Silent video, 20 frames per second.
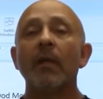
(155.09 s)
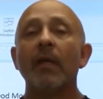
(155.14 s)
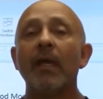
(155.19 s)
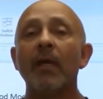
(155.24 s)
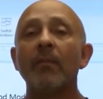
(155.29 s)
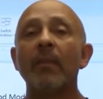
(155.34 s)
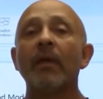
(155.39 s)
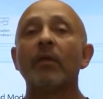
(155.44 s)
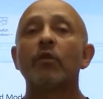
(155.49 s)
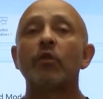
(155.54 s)

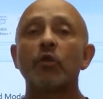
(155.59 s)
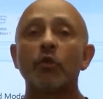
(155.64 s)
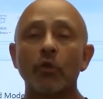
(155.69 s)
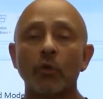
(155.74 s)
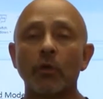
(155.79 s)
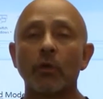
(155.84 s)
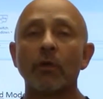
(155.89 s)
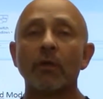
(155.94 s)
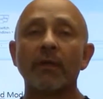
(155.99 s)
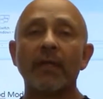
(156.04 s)
It makes
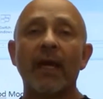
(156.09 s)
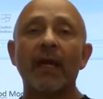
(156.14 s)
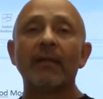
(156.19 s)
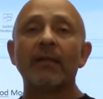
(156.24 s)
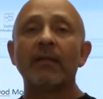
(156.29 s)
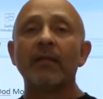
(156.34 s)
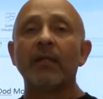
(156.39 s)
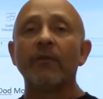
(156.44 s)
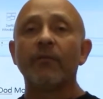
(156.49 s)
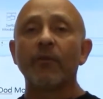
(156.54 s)
sure
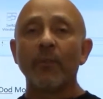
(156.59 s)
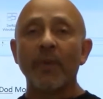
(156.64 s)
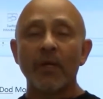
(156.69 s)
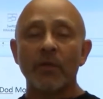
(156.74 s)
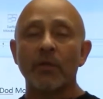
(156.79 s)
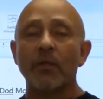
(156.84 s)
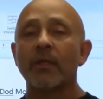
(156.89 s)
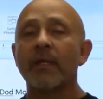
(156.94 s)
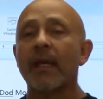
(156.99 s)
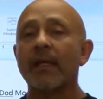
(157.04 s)
that the
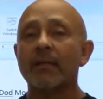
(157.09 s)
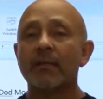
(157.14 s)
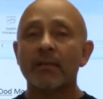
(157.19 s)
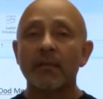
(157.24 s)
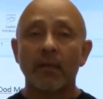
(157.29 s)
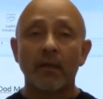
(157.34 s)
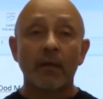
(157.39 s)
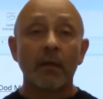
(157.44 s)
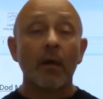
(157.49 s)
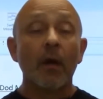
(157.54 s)
information gets
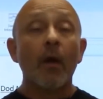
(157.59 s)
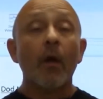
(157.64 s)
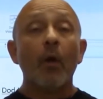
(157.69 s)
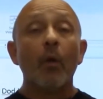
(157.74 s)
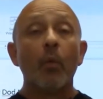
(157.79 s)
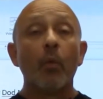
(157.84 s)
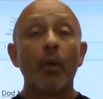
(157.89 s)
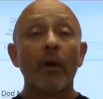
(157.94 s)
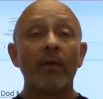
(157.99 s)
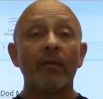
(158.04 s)
there.
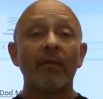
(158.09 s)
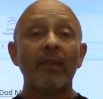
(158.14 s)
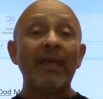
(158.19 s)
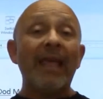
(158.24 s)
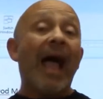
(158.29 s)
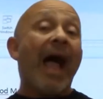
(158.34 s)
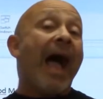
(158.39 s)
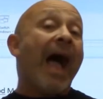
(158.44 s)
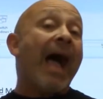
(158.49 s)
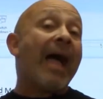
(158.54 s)
With
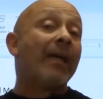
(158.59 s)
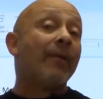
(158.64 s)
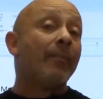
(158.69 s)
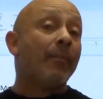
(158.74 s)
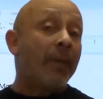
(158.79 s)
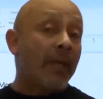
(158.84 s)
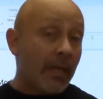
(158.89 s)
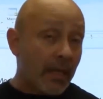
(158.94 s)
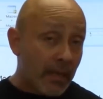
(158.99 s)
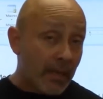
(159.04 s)
the
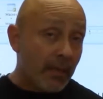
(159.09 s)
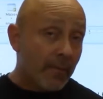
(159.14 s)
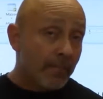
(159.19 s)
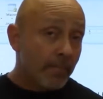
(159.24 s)
IP,